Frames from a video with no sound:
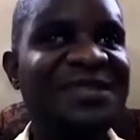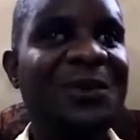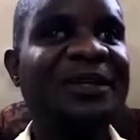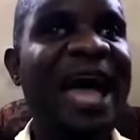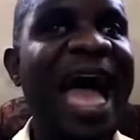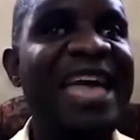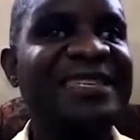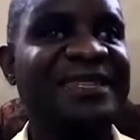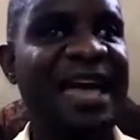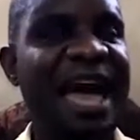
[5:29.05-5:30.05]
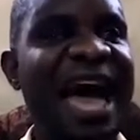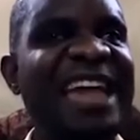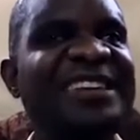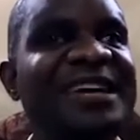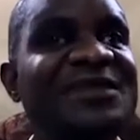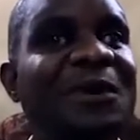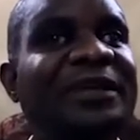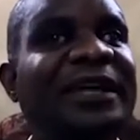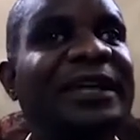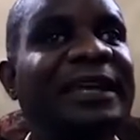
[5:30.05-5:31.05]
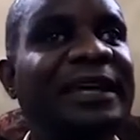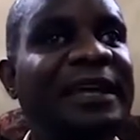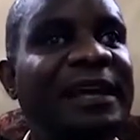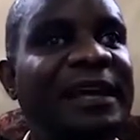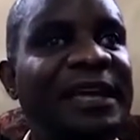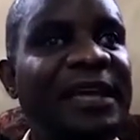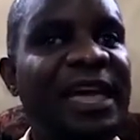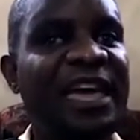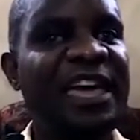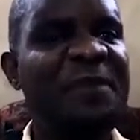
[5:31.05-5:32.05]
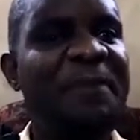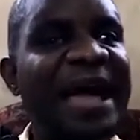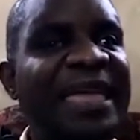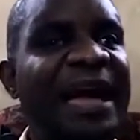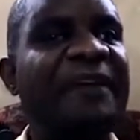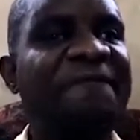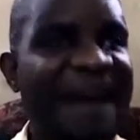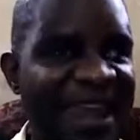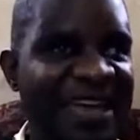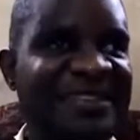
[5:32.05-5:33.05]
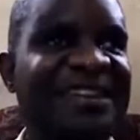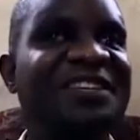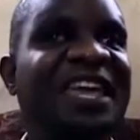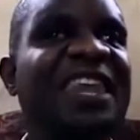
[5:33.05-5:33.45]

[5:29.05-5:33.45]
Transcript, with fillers: She has got eyes and she has got a degree in banking and finance,